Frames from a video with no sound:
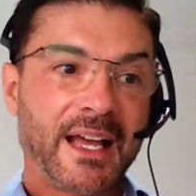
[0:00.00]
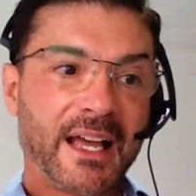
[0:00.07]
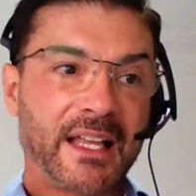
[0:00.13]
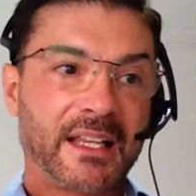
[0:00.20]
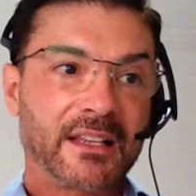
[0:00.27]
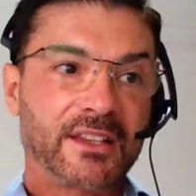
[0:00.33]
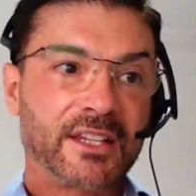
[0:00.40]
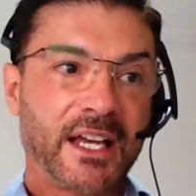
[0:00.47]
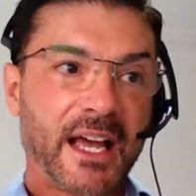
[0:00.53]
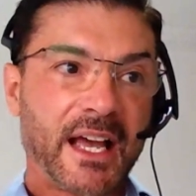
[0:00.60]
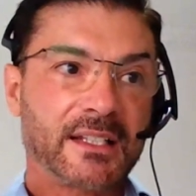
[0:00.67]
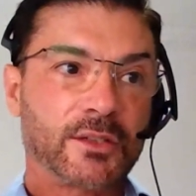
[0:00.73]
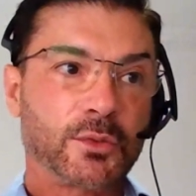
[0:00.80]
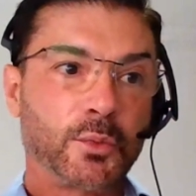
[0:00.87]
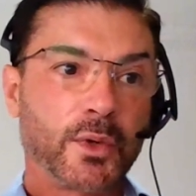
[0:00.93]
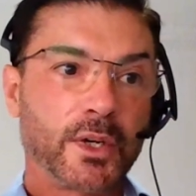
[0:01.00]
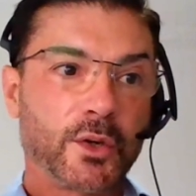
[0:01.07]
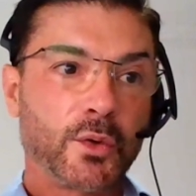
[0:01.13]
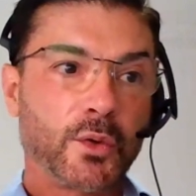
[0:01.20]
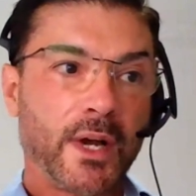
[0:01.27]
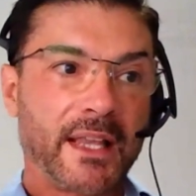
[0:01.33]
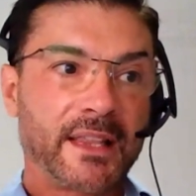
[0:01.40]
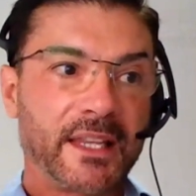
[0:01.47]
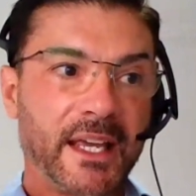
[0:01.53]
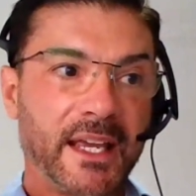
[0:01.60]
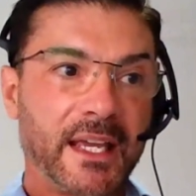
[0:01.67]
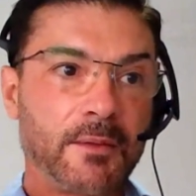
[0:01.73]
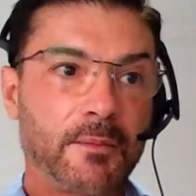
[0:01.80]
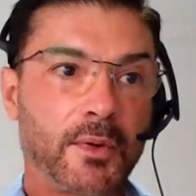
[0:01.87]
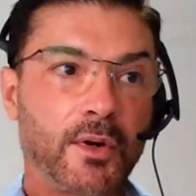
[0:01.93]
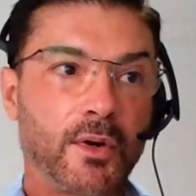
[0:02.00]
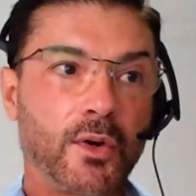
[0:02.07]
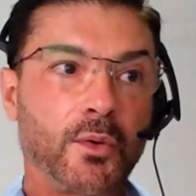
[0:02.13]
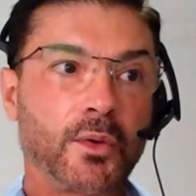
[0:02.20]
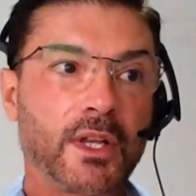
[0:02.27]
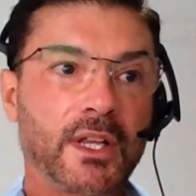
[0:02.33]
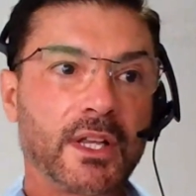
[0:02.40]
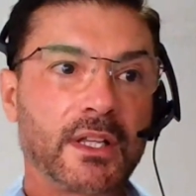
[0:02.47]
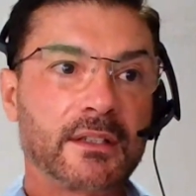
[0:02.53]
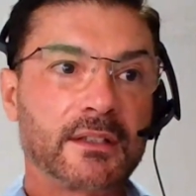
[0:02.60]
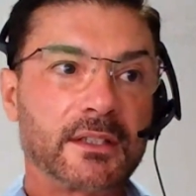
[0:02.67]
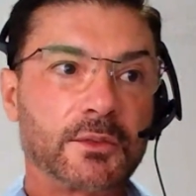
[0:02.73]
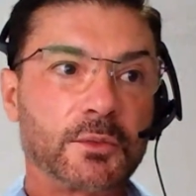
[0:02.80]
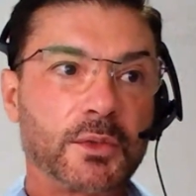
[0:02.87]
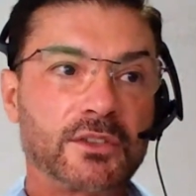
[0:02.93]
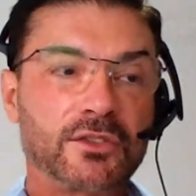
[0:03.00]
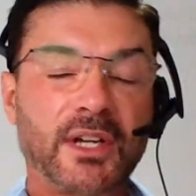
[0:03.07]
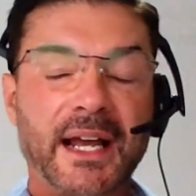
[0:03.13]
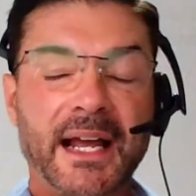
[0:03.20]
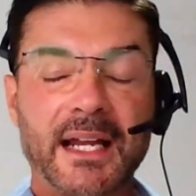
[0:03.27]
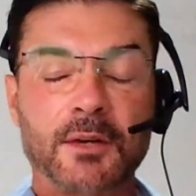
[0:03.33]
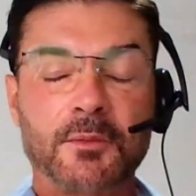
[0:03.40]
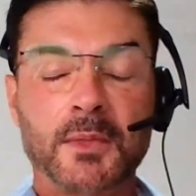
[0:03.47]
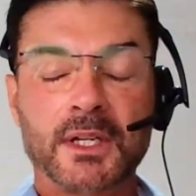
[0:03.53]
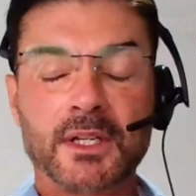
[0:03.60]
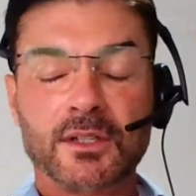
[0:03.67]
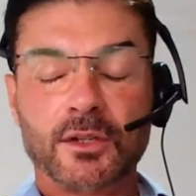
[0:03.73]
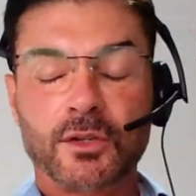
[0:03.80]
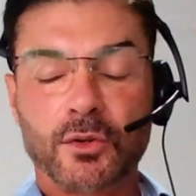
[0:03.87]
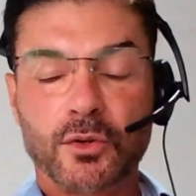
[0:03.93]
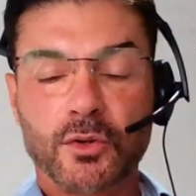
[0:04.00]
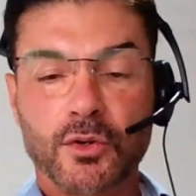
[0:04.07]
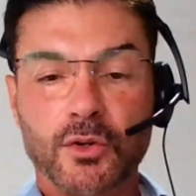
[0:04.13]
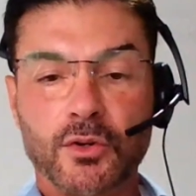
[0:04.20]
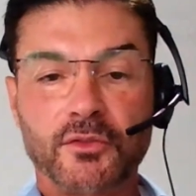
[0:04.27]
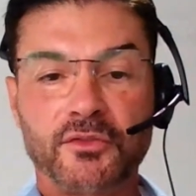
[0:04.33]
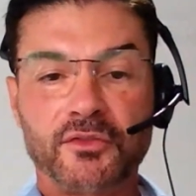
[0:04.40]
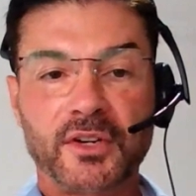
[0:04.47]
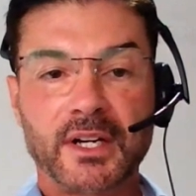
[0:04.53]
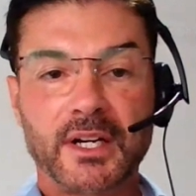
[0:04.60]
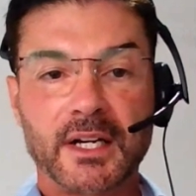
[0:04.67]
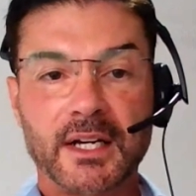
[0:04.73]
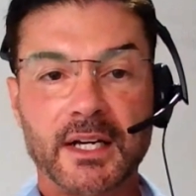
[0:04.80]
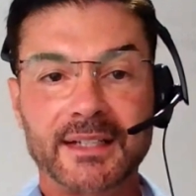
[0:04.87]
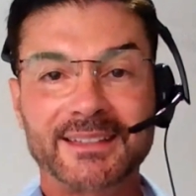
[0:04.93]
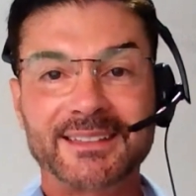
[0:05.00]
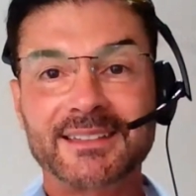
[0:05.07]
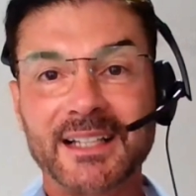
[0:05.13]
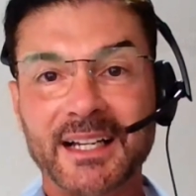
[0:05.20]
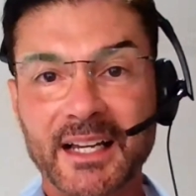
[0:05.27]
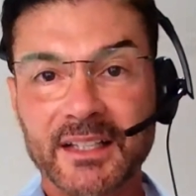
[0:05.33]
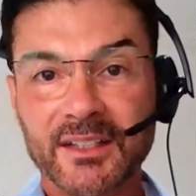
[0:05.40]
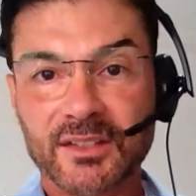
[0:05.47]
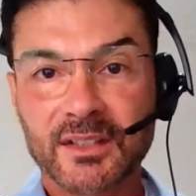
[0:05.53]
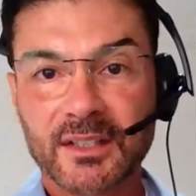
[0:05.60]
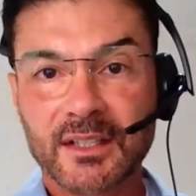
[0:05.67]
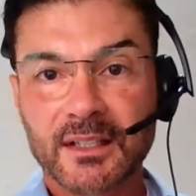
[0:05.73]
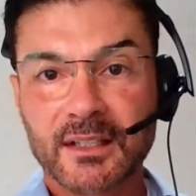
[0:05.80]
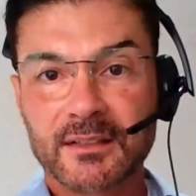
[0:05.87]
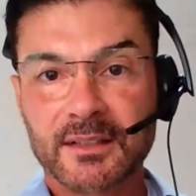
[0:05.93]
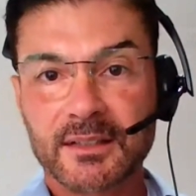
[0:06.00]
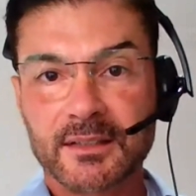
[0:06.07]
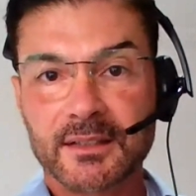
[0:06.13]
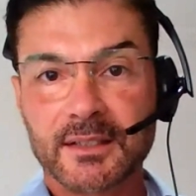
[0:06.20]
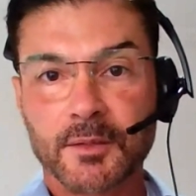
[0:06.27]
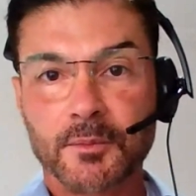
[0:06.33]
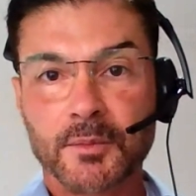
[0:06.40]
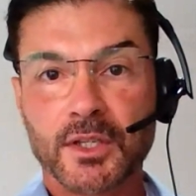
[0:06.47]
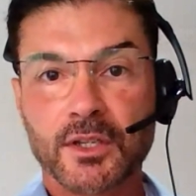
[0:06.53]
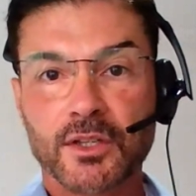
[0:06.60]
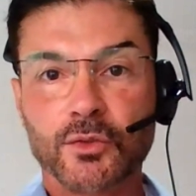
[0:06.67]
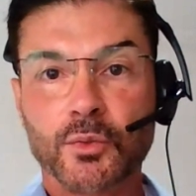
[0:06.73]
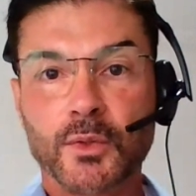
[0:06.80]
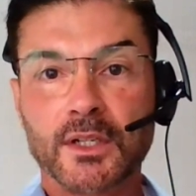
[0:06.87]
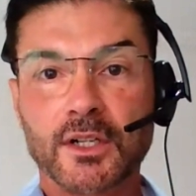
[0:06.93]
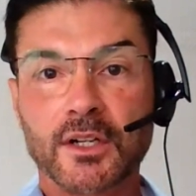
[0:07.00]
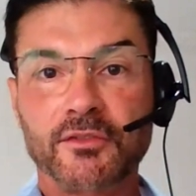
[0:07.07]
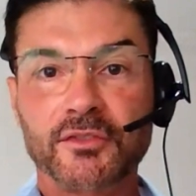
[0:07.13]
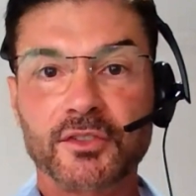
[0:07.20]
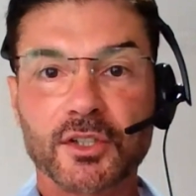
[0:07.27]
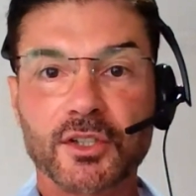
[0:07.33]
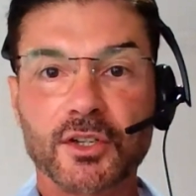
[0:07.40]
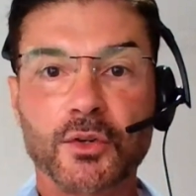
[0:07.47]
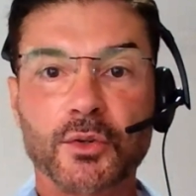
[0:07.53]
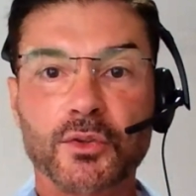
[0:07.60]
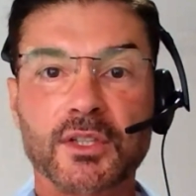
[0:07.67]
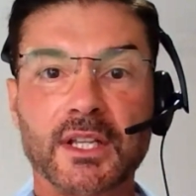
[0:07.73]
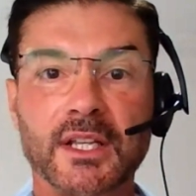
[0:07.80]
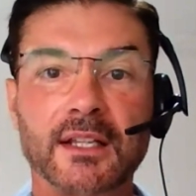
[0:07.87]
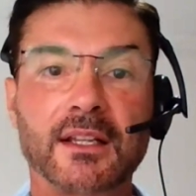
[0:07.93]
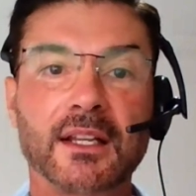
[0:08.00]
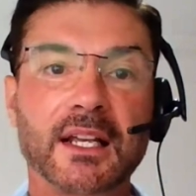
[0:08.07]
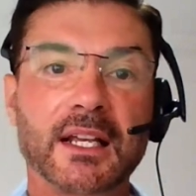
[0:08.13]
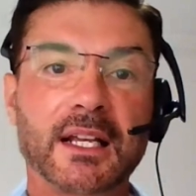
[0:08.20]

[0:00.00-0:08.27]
and that will enable the retirement of STIs system, because one of the goals that